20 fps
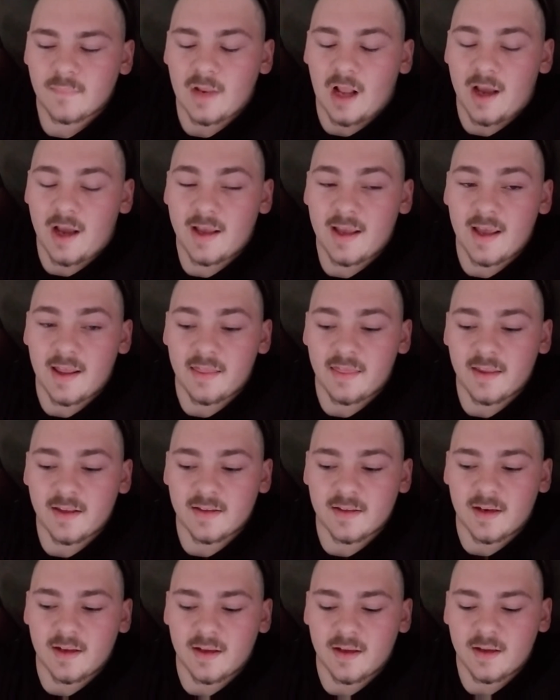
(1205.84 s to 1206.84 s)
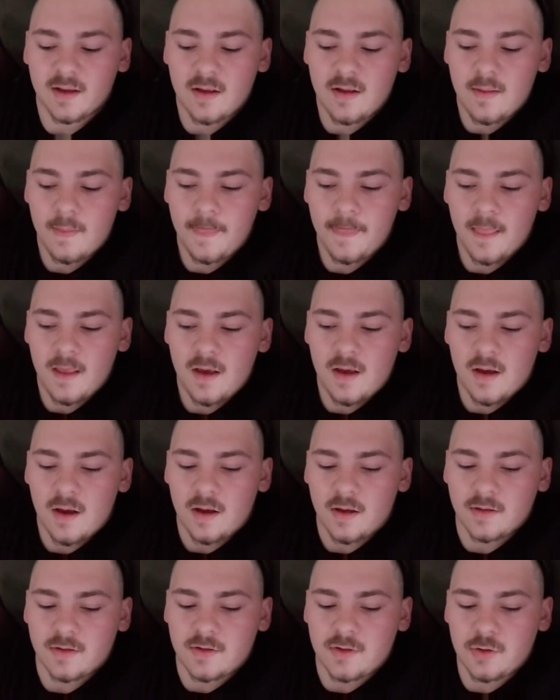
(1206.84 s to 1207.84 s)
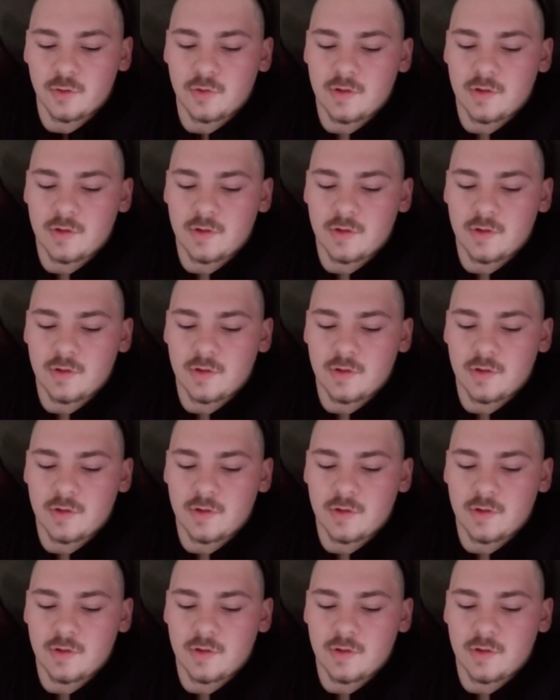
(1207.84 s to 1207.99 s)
I can't think today. A 2